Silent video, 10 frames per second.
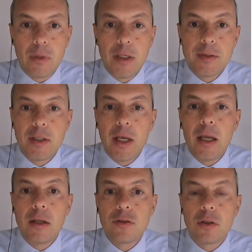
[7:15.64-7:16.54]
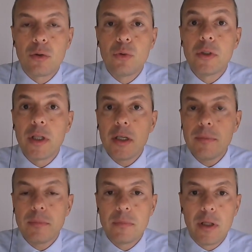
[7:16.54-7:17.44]
ECHQ3,
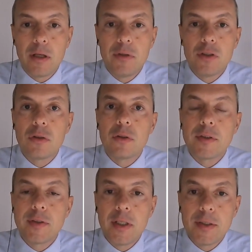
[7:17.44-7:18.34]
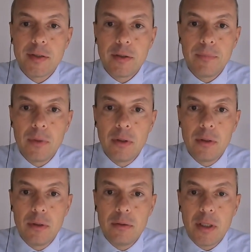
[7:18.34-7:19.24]
the revision 6,
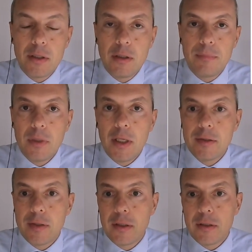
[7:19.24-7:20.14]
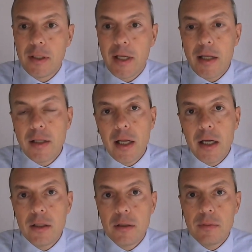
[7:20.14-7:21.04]
that is the
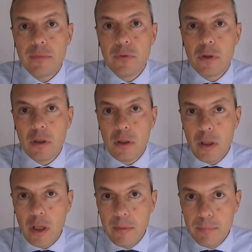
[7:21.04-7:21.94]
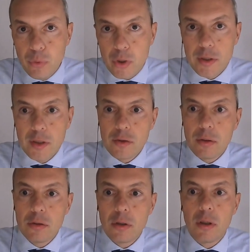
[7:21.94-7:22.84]
guideline for impurities
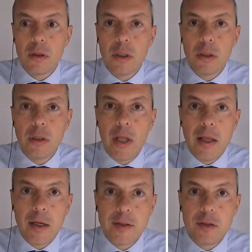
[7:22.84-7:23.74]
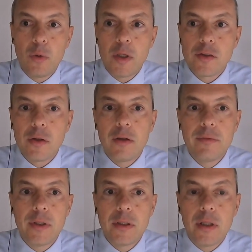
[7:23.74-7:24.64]
control and residual
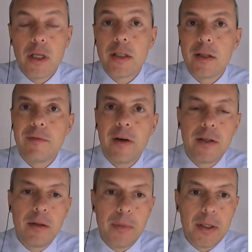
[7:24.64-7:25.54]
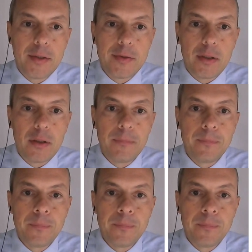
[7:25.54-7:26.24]
solvent in the final medicine.